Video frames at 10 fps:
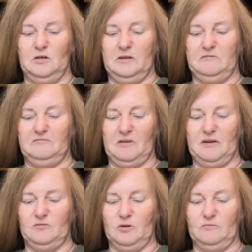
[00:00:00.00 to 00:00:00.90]
in
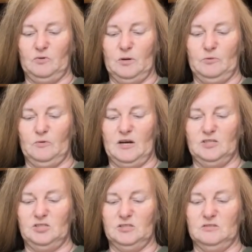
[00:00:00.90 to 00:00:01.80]
favor of
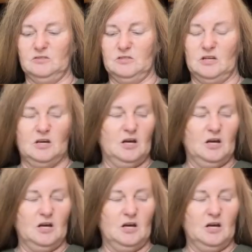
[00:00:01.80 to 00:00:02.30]
reparations,